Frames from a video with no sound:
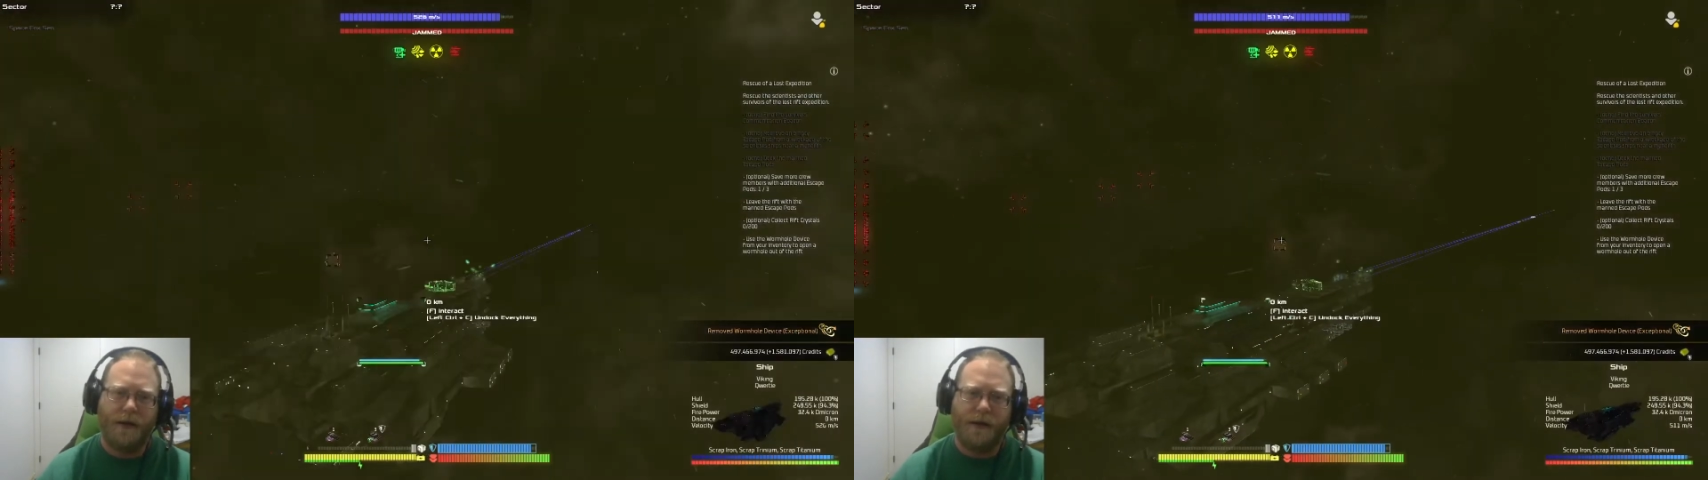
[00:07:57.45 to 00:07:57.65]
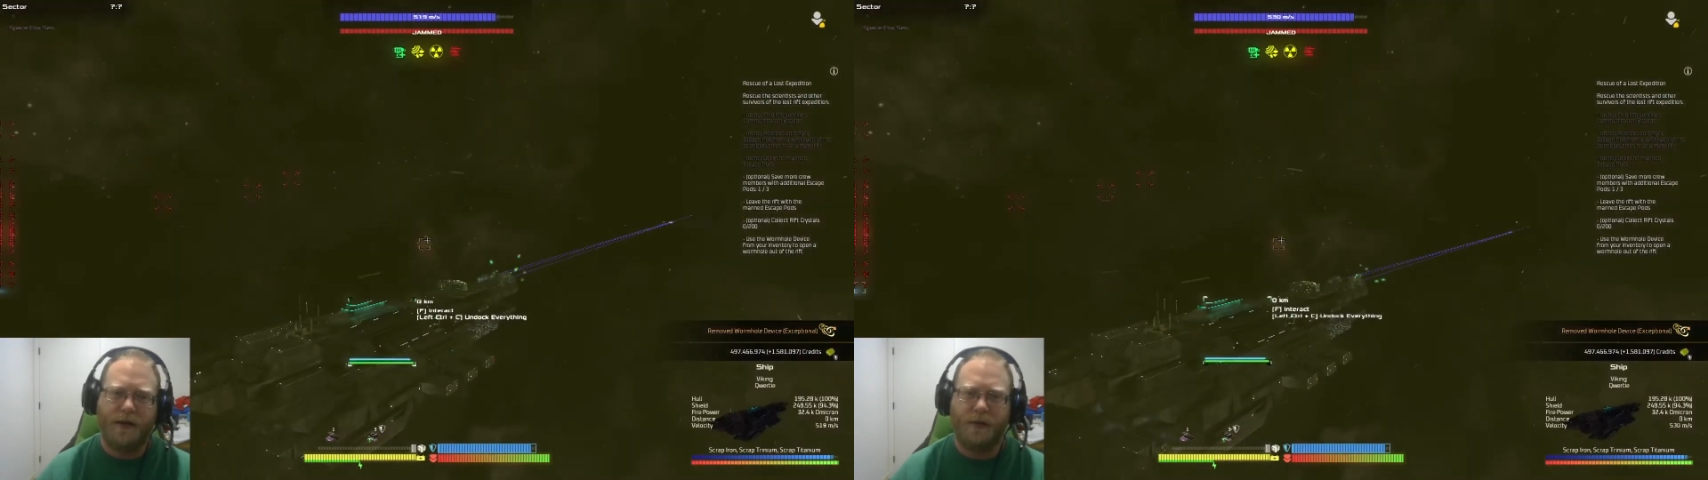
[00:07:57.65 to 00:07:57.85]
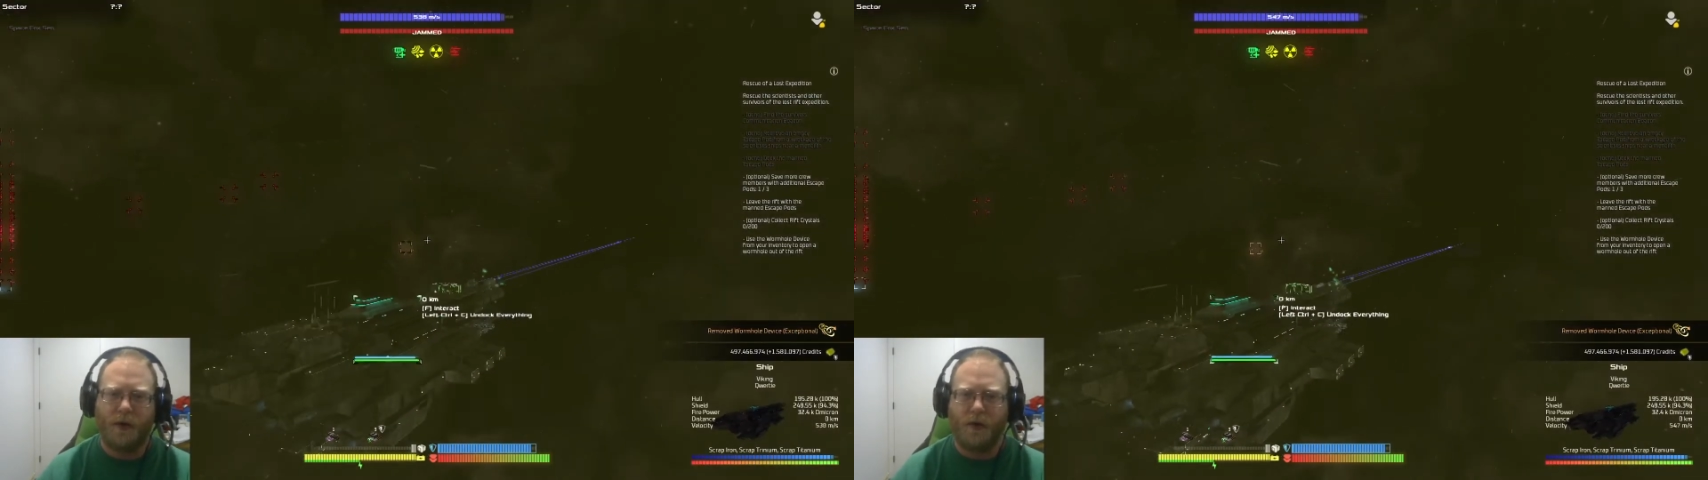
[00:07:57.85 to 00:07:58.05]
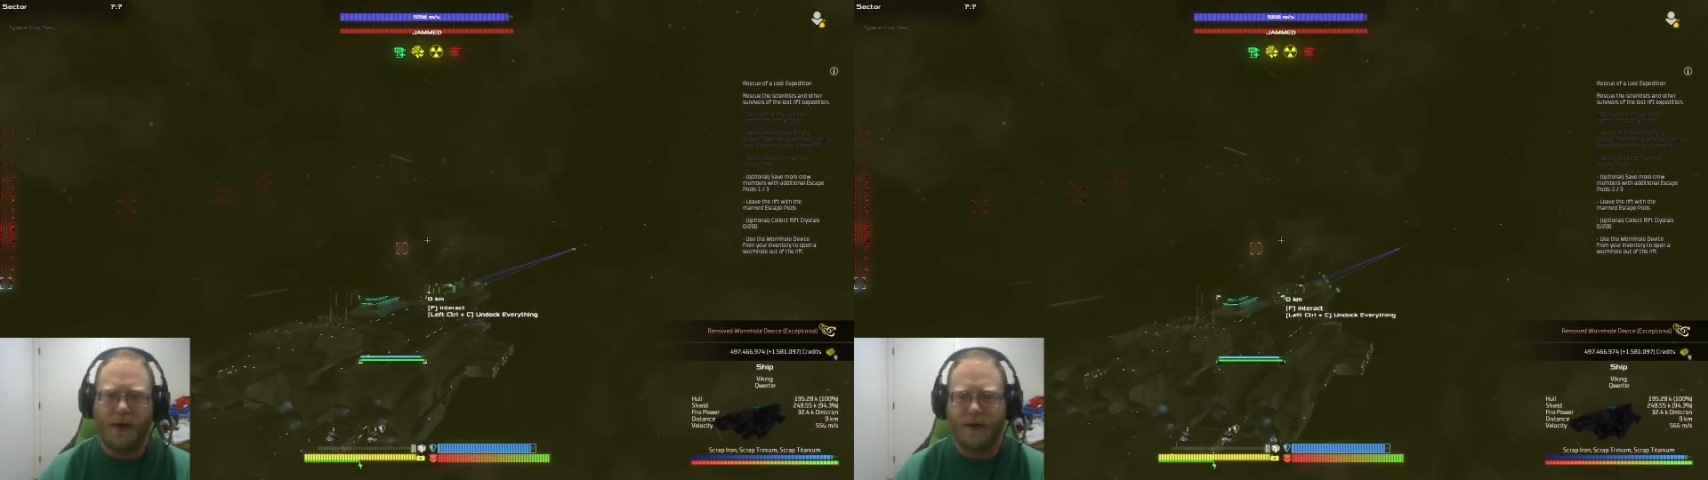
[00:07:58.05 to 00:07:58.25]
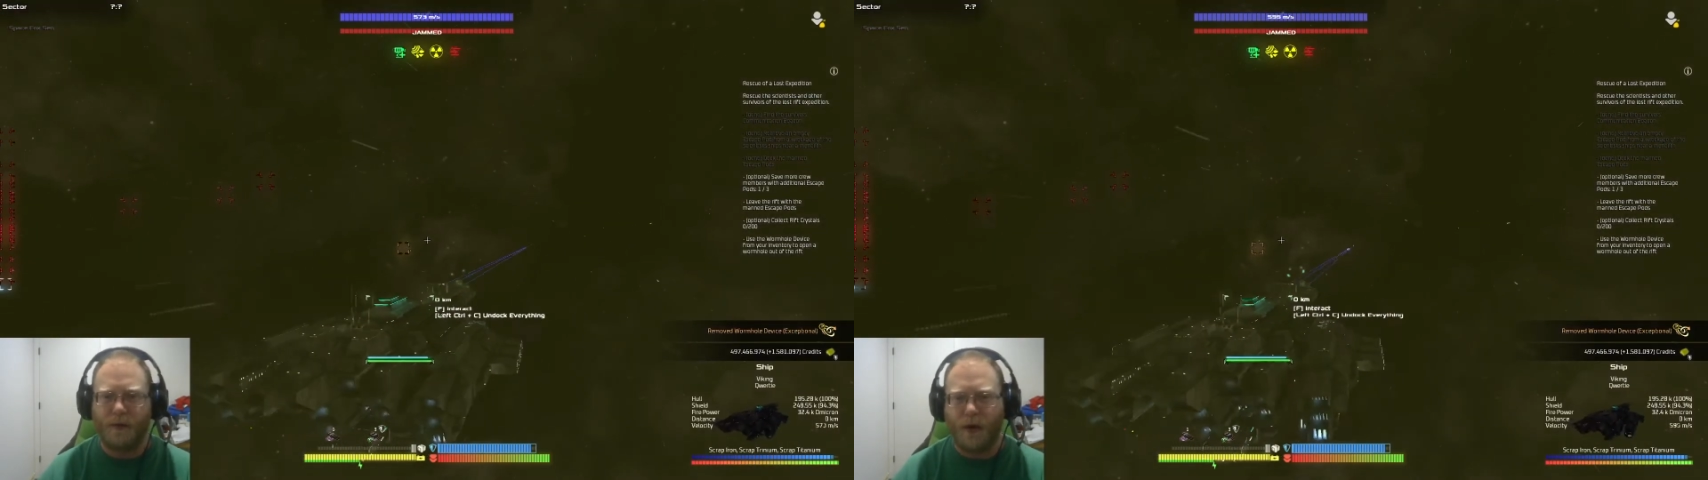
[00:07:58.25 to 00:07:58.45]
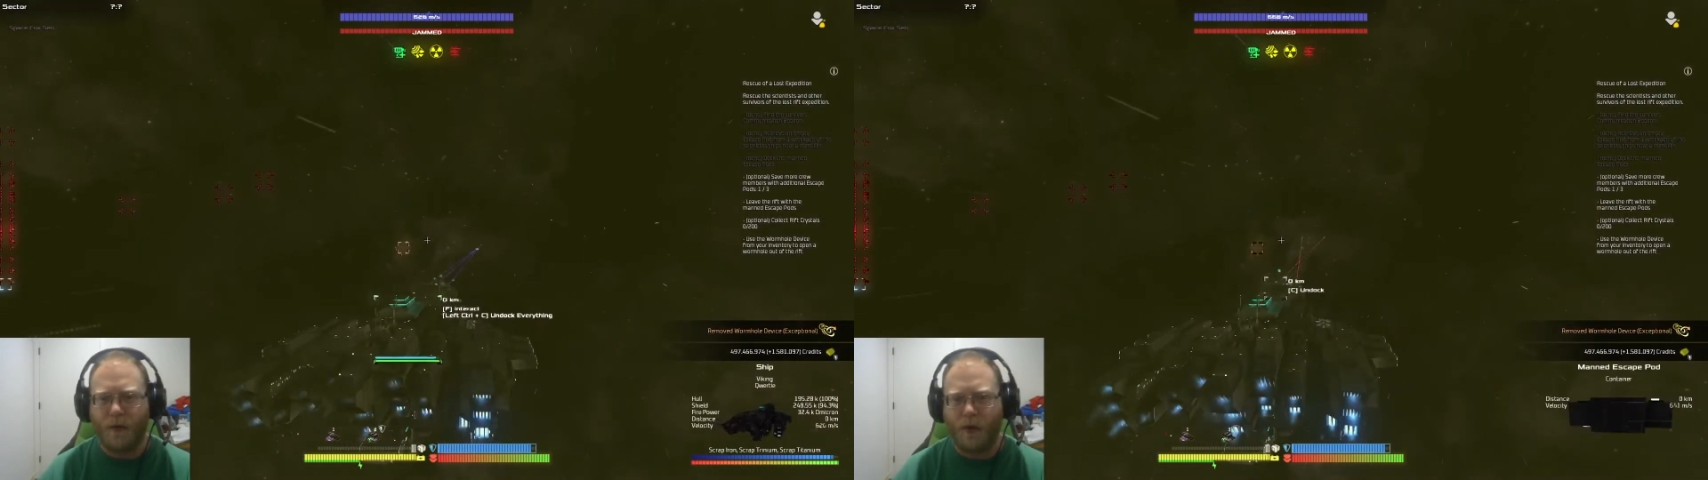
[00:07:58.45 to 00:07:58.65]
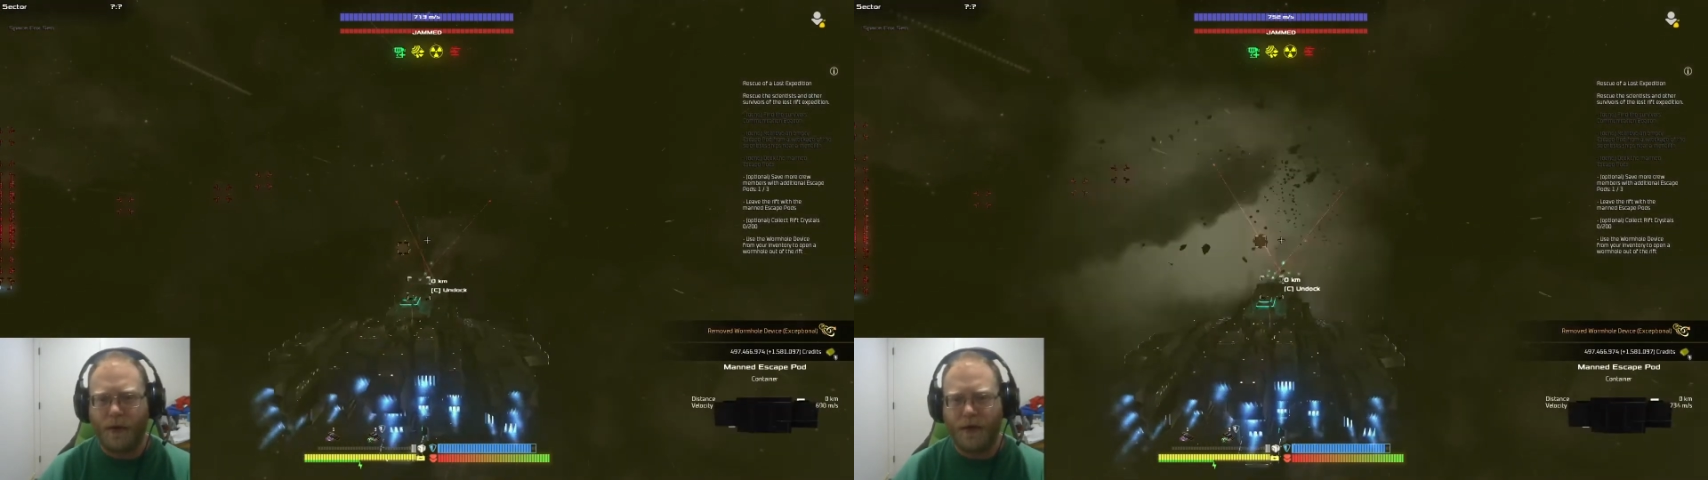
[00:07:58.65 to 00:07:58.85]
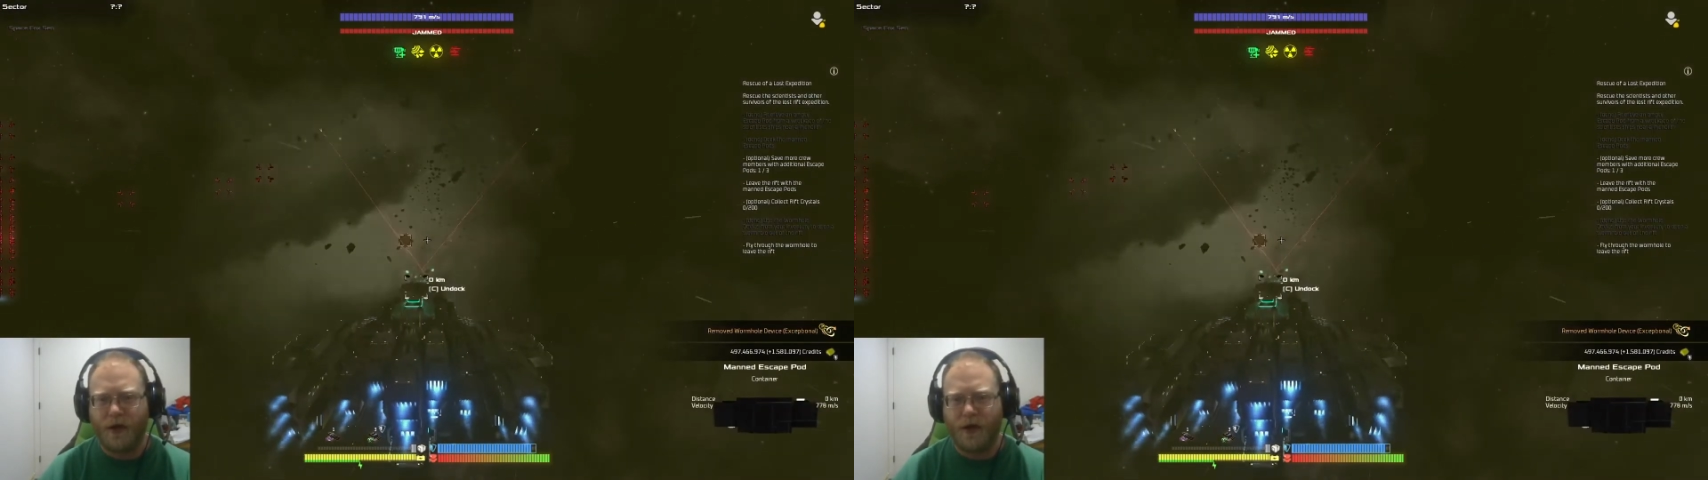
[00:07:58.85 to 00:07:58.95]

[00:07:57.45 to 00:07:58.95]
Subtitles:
This one creates a wormhole that